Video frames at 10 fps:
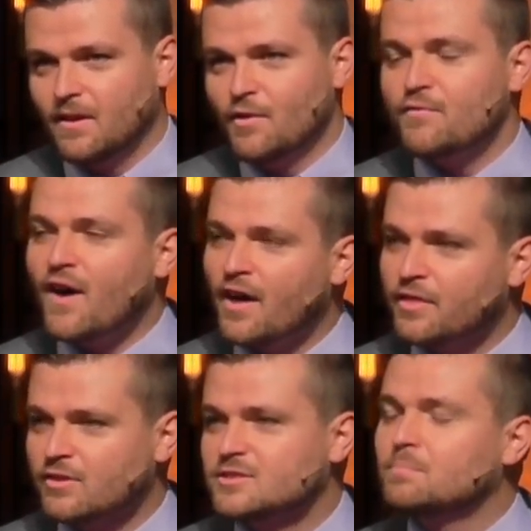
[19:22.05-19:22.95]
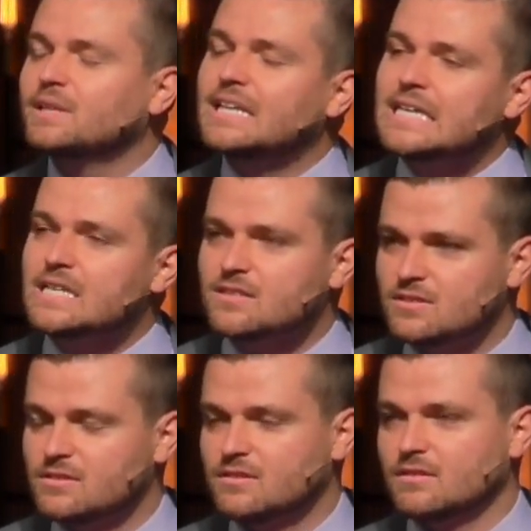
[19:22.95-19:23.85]
Fathers,
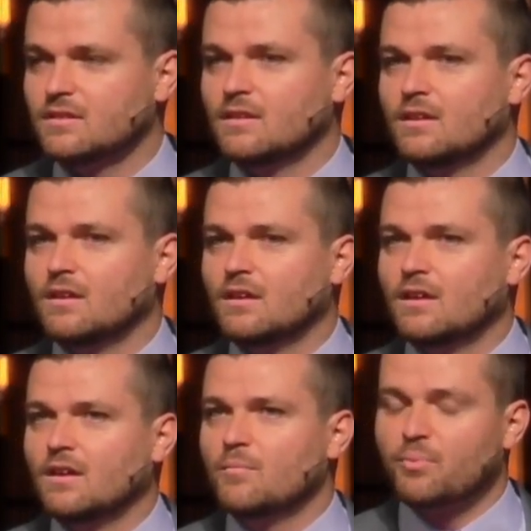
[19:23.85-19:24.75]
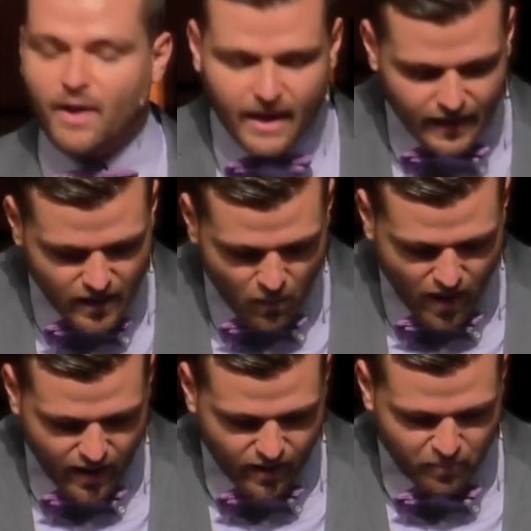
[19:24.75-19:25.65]
please pray
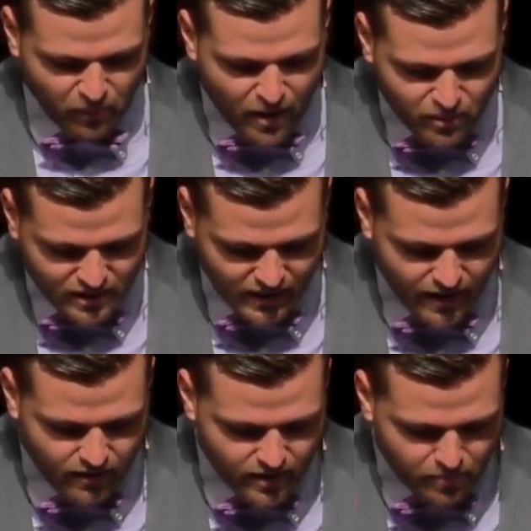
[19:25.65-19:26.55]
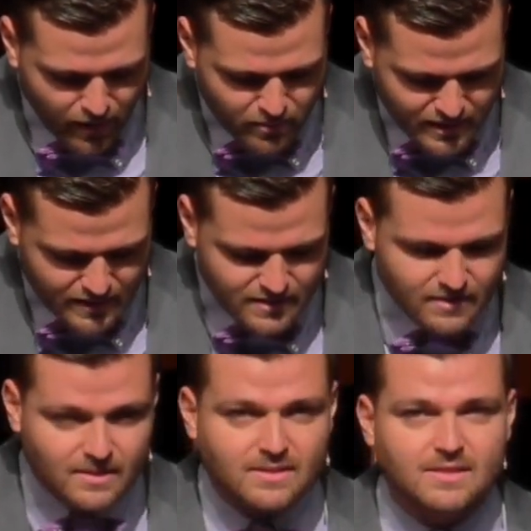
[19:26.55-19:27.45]
anyway, pray with clarity, pray with
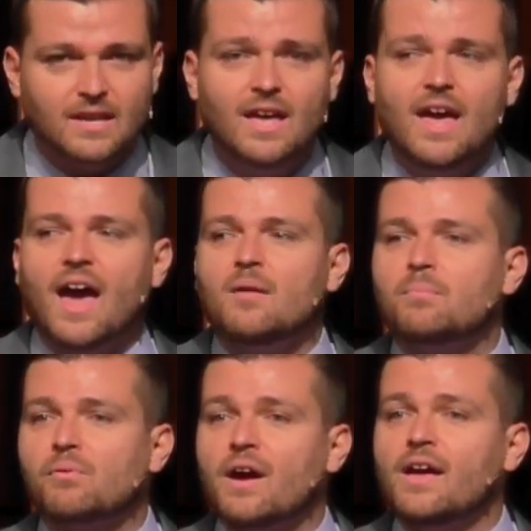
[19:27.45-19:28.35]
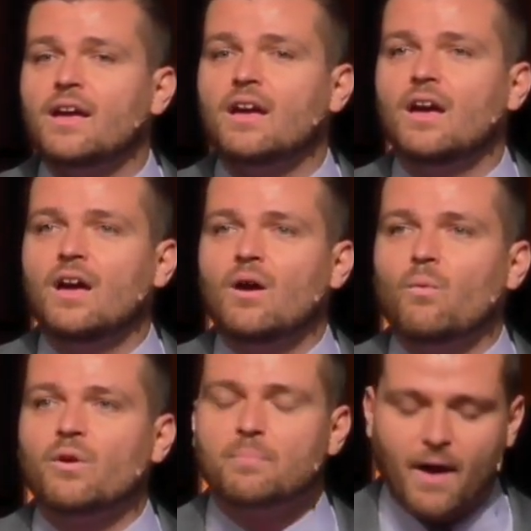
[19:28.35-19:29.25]
consistency, and pray
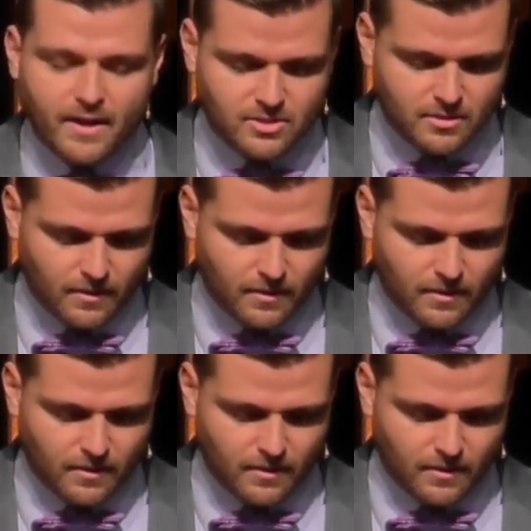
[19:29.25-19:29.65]
with posture.